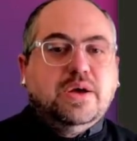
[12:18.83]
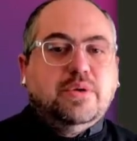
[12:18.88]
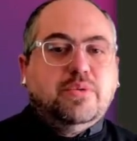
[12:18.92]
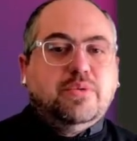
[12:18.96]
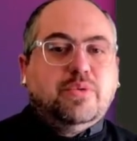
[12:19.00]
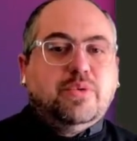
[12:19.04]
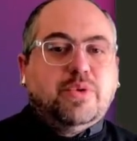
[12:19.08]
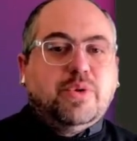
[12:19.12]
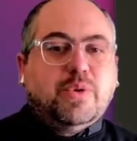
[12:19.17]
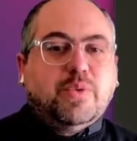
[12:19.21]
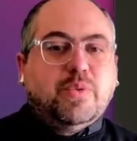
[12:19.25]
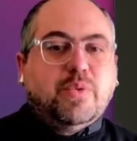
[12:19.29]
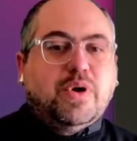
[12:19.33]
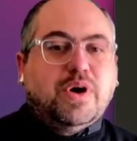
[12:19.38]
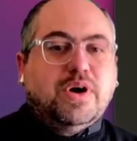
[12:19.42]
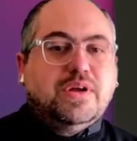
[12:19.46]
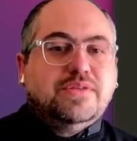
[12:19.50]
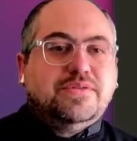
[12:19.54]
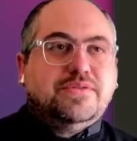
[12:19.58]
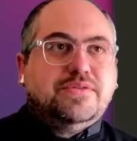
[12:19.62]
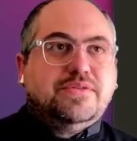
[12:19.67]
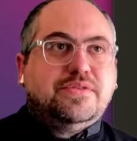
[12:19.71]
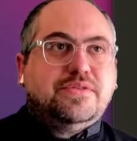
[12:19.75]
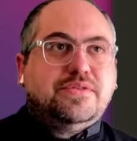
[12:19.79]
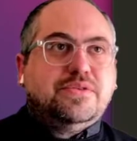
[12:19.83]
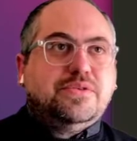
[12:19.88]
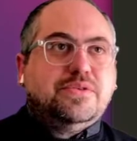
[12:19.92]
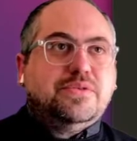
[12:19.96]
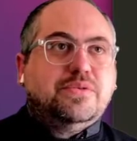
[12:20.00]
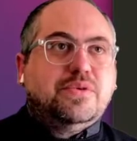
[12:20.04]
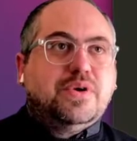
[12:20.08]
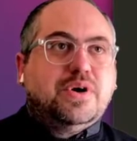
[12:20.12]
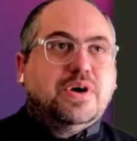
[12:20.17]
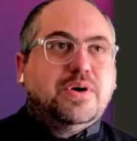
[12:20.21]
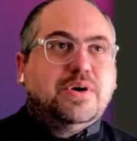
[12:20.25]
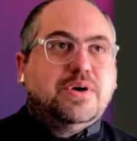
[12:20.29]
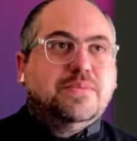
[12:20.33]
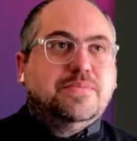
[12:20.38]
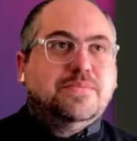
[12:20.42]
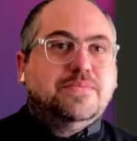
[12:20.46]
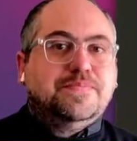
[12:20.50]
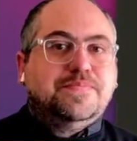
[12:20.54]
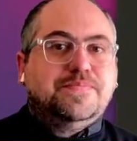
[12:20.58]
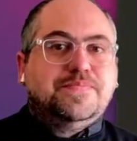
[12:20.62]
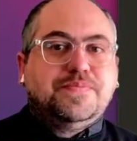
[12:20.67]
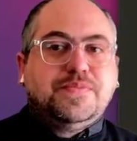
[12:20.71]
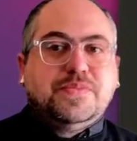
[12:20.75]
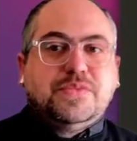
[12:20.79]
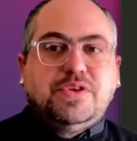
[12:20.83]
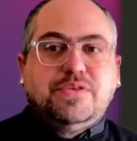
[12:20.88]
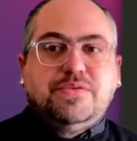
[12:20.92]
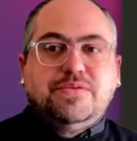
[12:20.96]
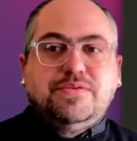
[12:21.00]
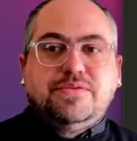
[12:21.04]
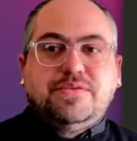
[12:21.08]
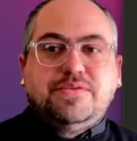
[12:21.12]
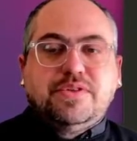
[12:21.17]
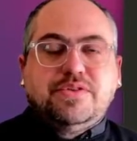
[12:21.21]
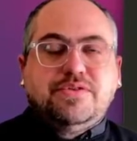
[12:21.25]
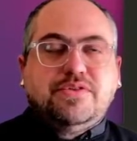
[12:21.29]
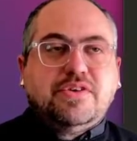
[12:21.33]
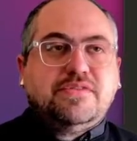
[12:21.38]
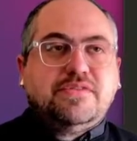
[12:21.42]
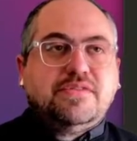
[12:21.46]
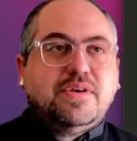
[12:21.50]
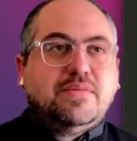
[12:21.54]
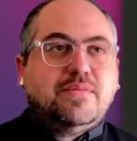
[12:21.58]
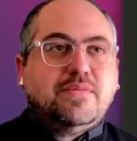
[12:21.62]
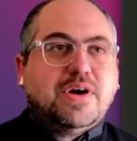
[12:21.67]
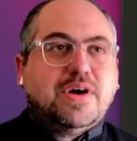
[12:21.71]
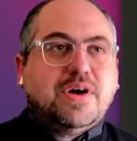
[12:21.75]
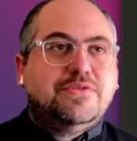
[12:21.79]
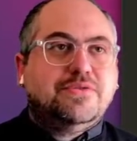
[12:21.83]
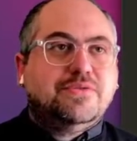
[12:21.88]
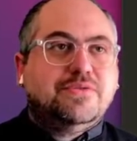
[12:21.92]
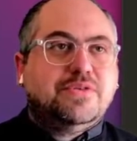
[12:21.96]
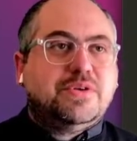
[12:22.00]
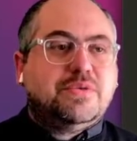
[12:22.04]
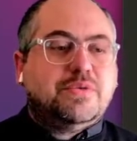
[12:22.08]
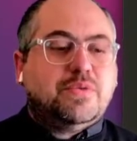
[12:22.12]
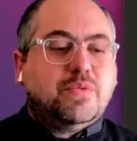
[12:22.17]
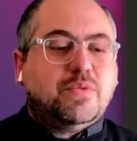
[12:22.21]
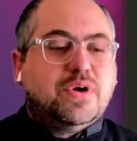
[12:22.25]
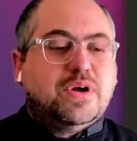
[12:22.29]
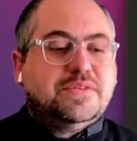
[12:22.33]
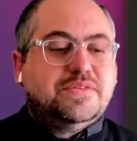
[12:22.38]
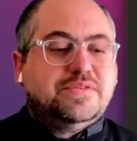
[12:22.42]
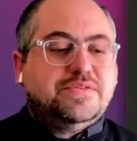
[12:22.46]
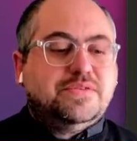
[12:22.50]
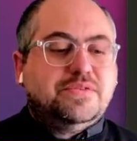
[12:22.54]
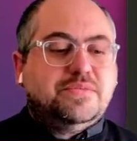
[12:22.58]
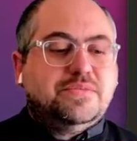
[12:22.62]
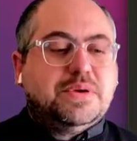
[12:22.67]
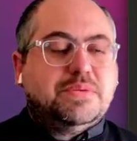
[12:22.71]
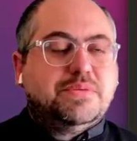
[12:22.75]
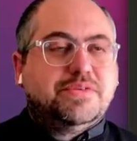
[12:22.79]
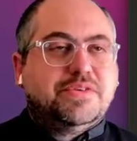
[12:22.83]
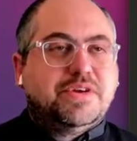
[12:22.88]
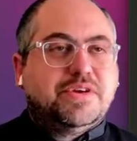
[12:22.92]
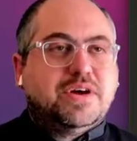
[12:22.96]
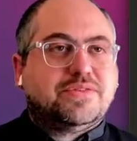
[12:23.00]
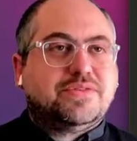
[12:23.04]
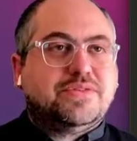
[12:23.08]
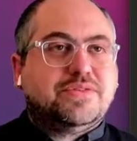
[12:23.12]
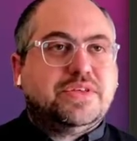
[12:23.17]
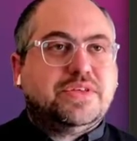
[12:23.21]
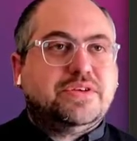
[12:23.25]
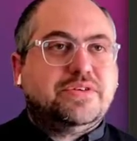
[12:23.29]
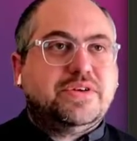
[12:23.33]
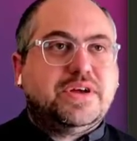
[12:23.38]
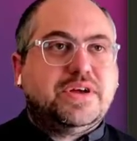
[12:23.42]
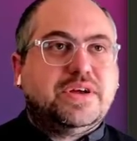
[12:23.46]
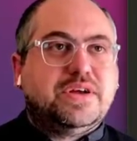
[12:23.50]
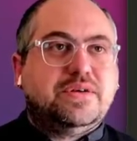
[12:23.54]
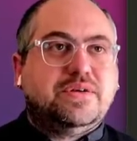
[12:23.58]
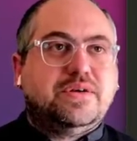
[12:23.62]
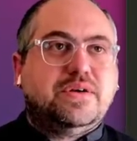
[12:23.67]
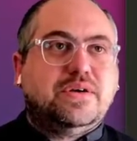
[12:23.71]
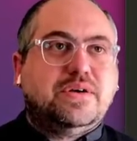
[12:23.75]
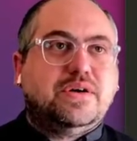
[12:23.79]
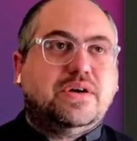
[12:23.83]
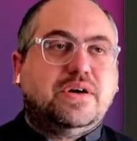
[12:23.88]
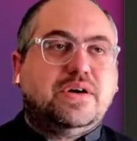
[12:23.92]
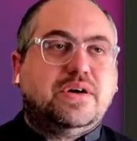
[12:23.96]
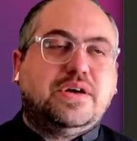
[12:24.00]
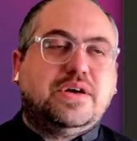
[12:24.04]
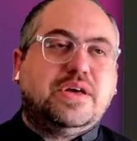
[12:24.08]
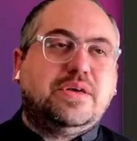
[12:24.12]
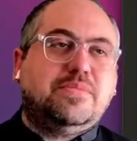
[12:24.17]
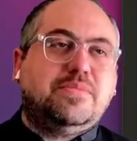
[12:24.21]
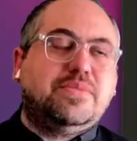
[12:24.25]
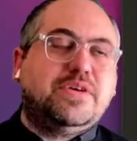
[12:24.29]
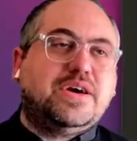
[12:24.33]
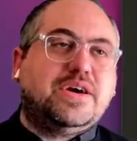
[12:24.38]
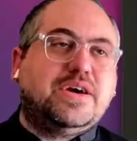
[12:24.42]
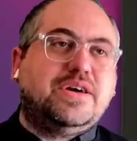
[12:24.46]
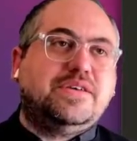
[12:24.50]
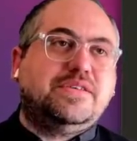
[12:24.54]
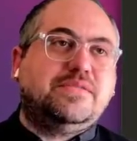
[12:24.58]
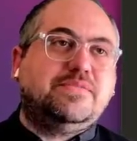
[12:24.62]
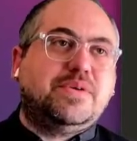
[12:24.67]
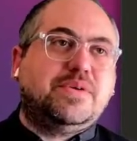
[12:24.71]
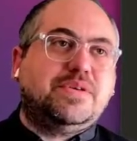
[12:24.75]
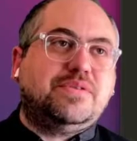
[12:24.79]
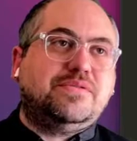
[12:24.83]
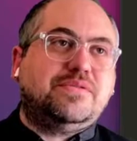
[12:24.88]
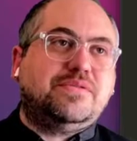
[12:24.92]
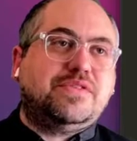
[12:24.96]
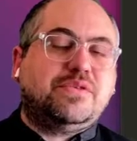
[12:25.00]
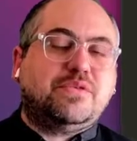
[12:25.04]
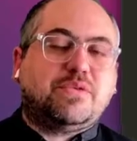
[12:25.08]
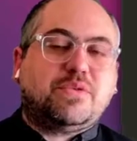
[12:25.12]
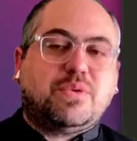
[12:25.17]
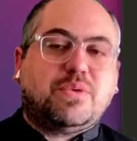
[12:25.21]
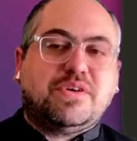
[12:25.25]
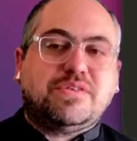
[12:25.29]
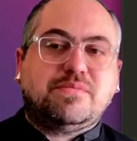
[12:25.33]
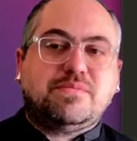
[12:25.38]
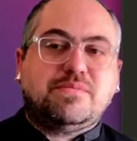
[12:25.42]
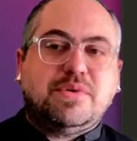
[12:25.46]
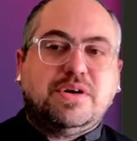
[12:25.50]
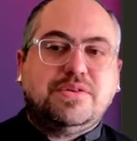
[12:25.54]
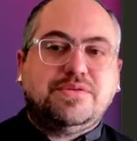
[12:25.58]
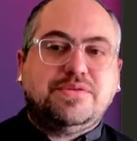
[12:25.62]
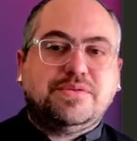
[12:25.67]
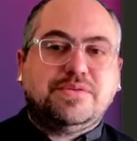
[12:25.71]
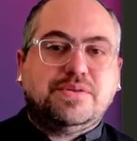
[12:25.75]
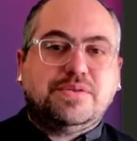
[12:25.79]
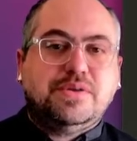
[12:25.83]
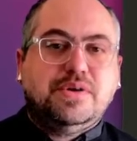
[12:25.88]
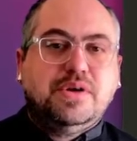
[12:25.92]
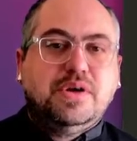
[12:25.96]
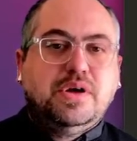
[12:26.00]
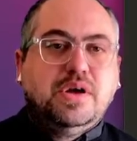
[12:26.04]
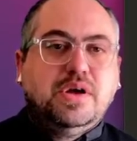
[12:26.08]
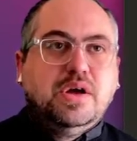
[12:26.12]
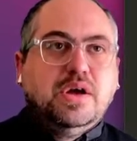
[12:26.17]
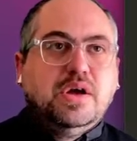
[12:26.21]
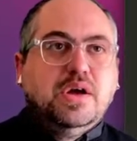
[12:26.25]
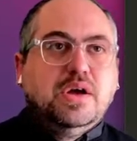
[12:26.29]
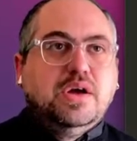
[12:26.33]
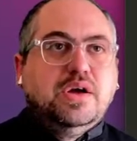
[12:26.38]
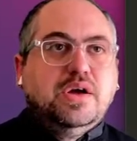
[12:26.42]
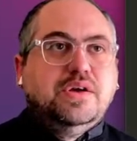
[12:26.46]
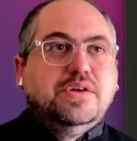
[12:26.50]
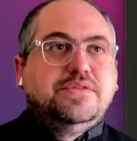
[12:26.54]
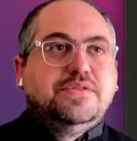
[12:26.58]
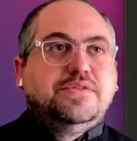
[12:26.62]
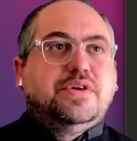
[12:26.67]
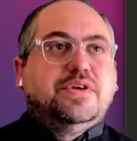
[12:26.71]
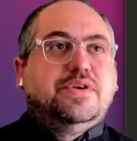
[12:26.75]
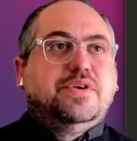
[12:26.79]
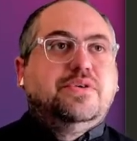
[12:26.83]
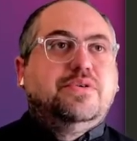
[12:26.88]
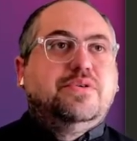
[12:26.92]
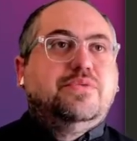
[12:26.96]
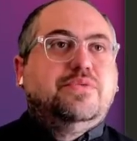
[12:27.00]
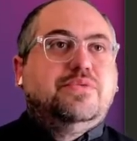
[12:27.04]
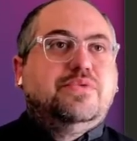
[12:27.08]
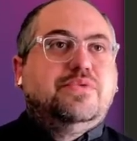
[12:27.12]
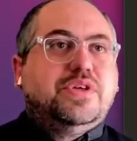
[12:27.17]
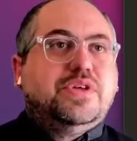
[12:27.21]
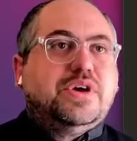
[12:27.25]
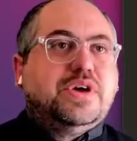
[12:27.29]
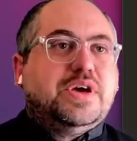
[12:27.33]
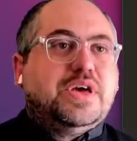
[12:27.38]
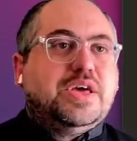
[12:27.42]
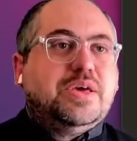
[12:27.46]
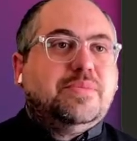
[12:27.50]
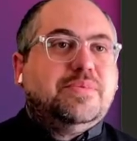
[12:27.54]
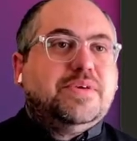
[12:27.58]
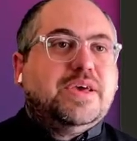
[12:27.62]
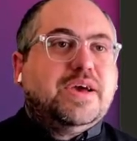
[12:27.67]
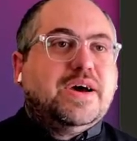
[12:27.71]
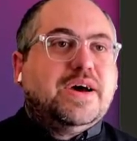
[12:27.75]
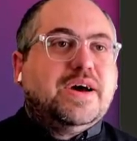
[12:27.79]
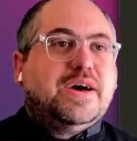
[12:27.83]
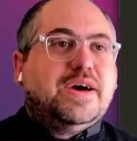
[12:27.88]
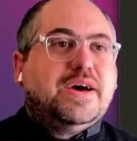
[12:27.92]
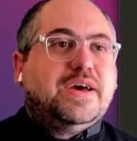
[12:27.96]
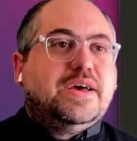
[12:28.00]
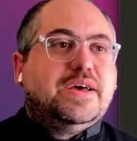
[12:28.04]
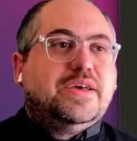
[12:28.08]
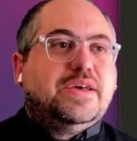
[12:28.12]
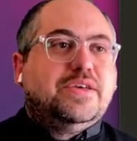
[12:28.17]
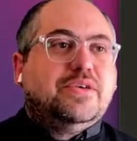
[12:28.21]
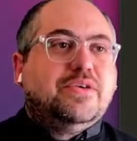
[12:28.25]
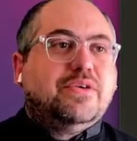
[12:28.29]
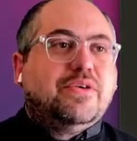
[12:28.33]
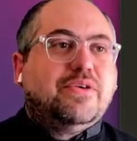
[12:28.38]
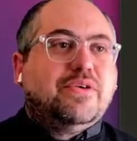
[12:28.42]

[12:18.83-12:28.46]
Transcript: And we want to use the JSON module, and we want to be able to talk to the internet APIs by using the request module. So the API